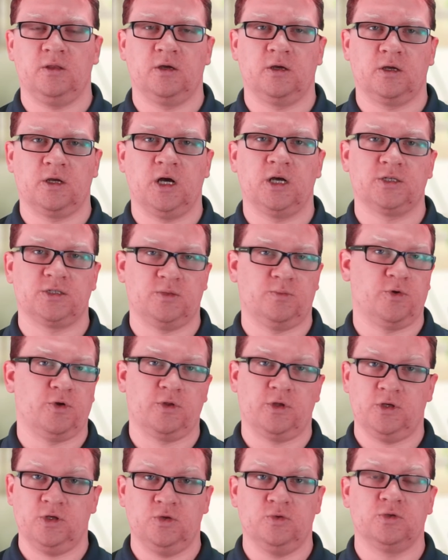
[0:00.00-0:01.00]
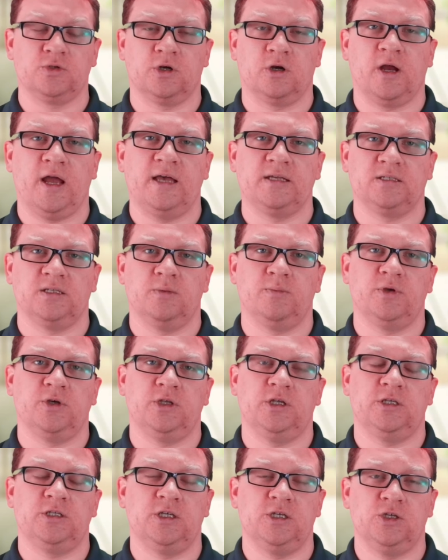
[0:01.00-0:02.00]
The customer, the user, has the
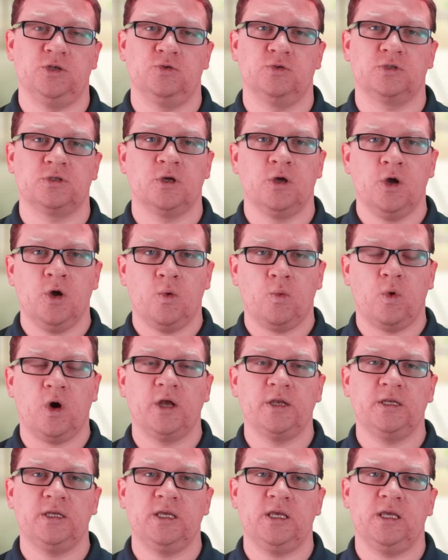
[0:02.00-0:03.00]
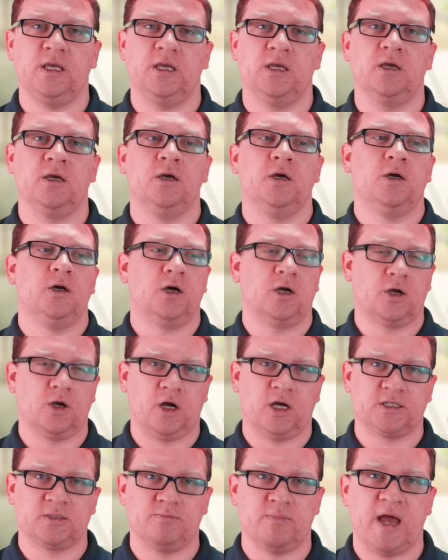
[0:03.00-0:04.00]
ability to use one key
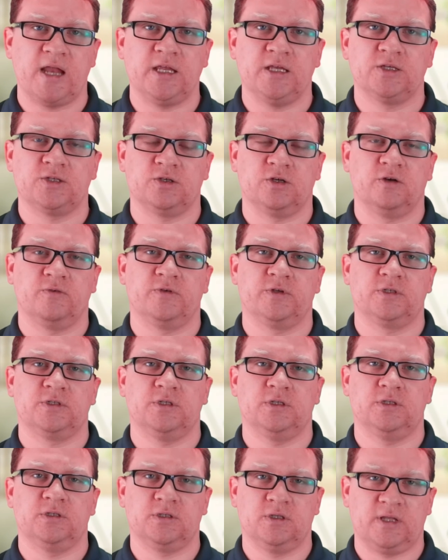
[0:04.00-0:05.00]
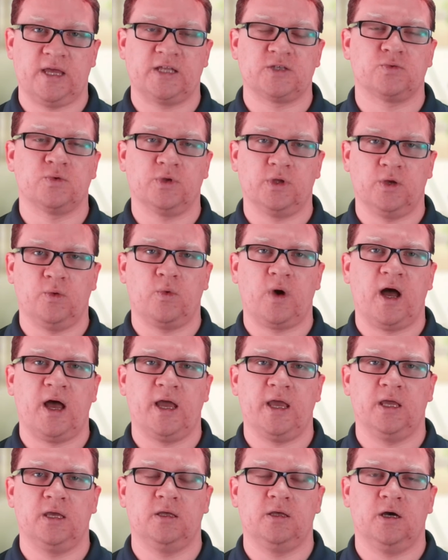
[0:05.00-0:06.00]
across many services, and that's really
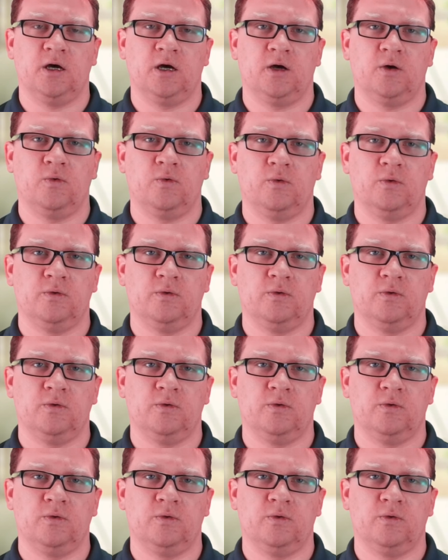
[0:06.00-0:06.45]
why uh,